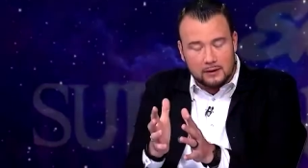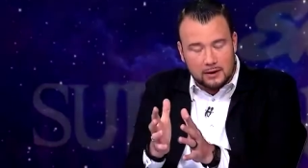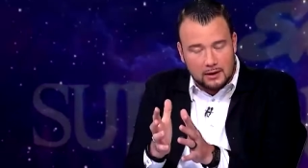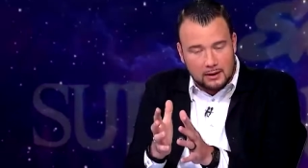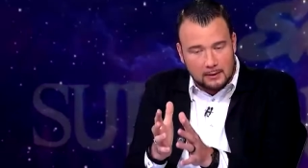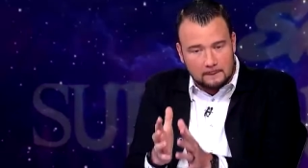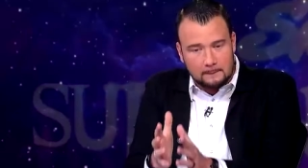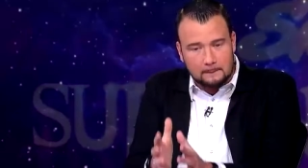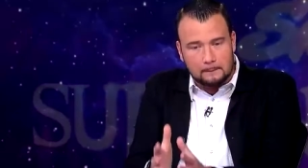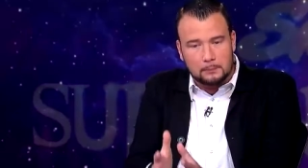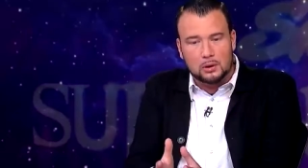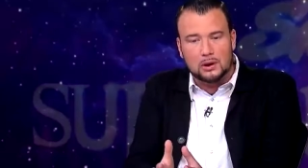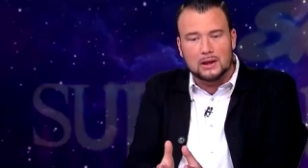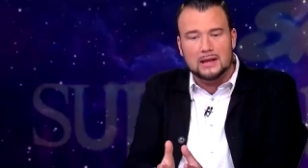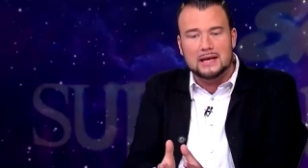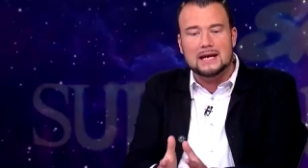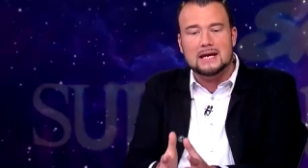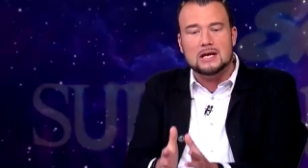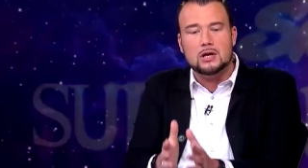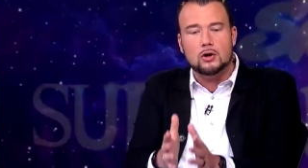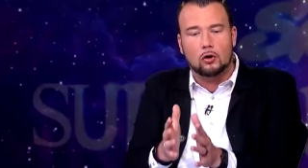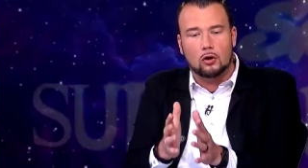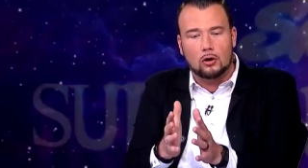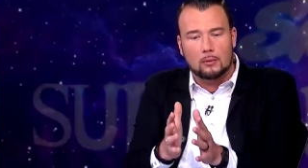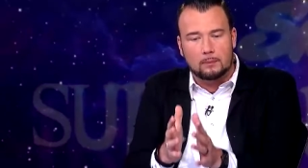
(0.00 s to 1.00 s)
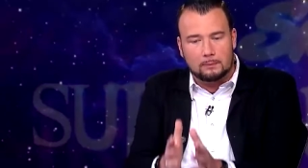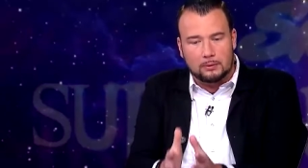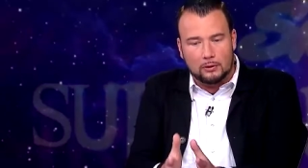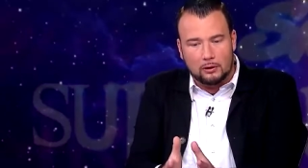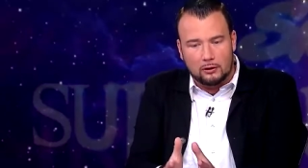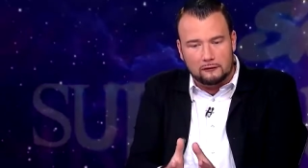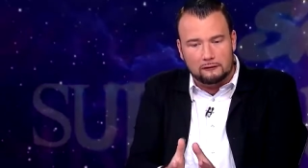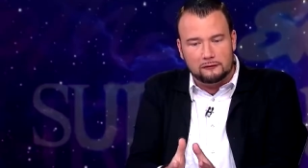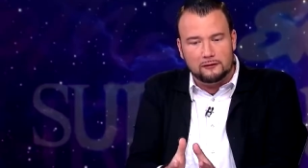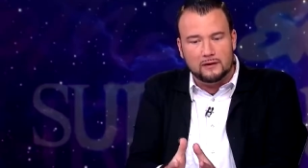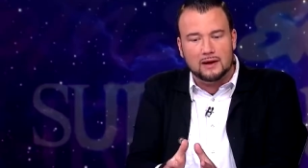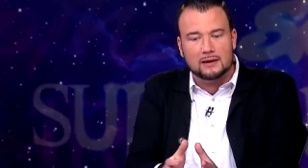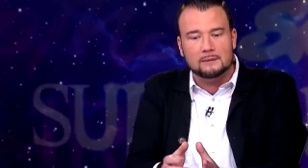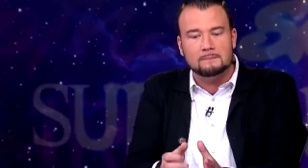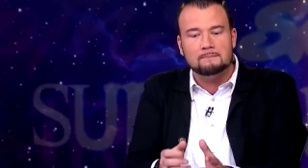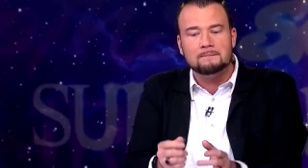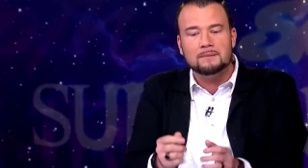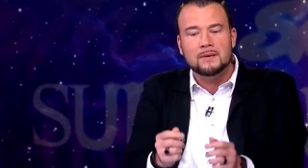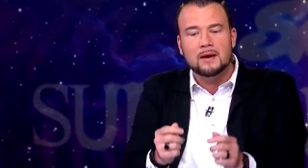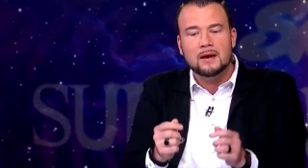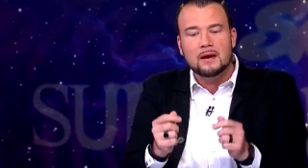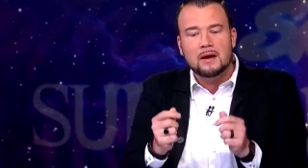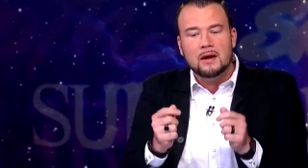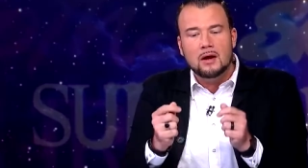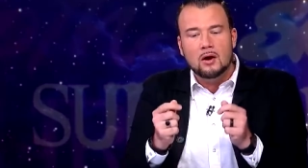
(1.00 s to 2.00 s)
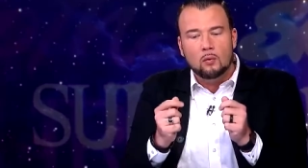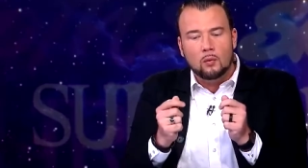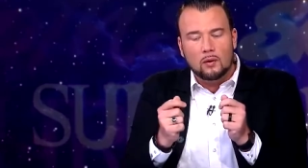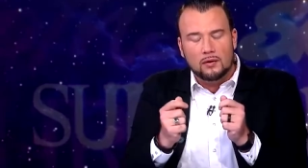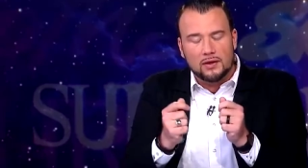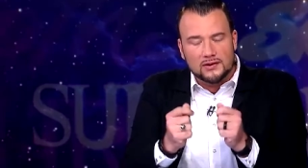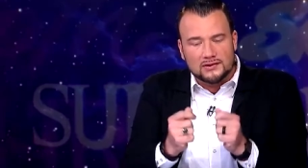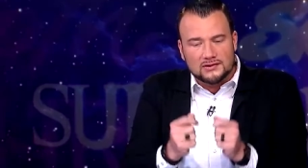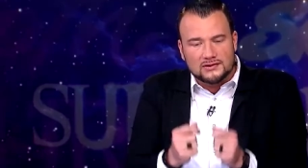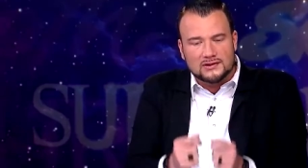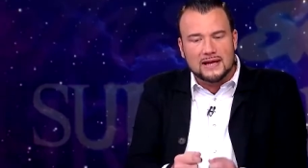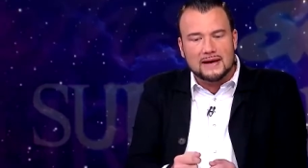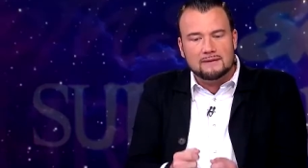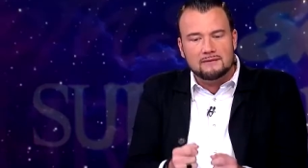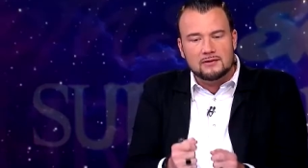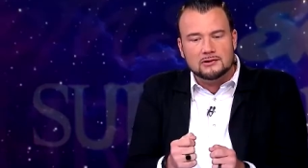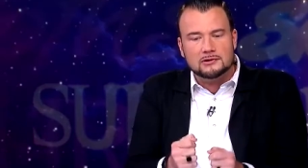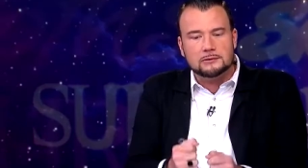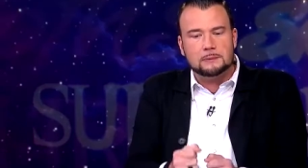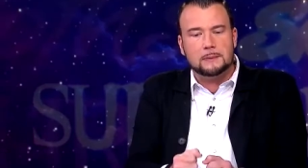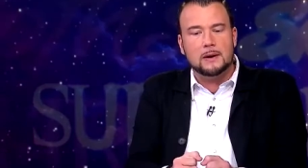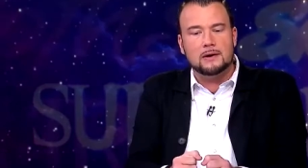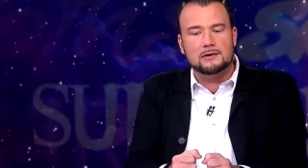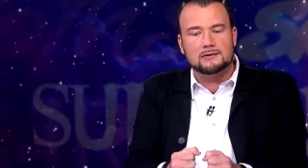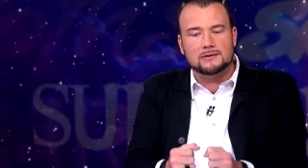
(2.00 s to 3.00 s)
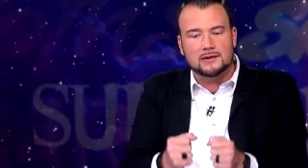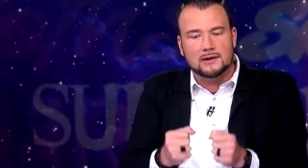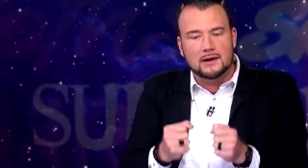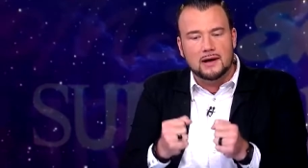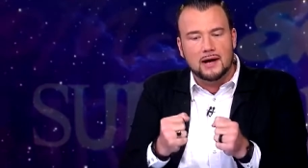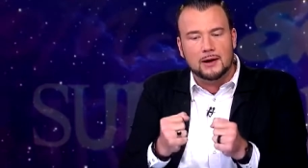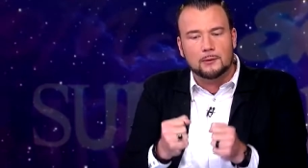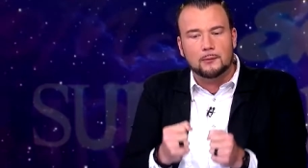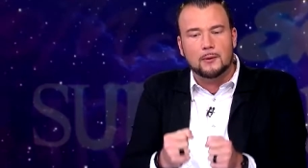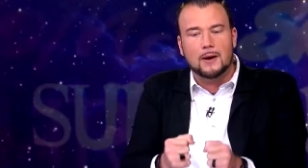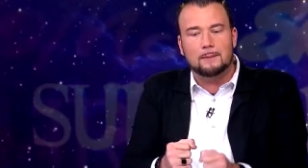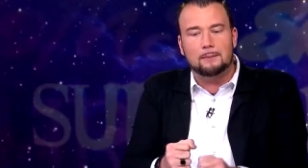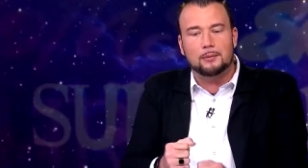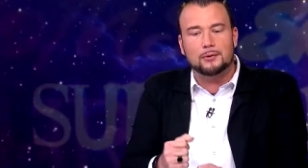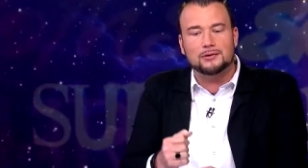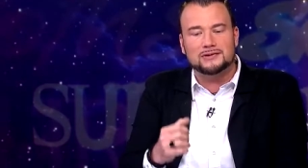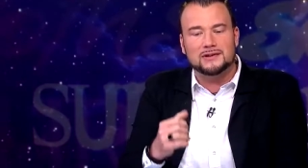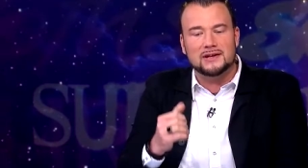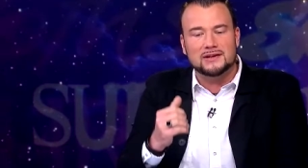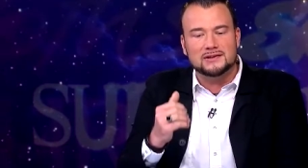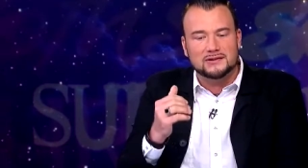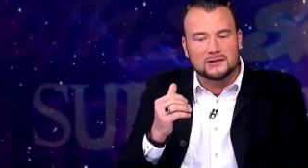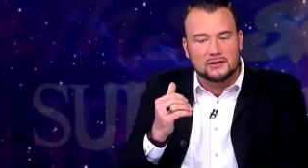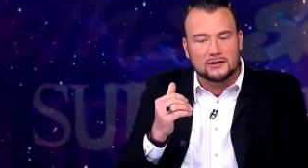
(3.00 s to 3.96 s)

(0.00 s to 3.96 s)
complete or perfect. Well, the seven spirits of God represents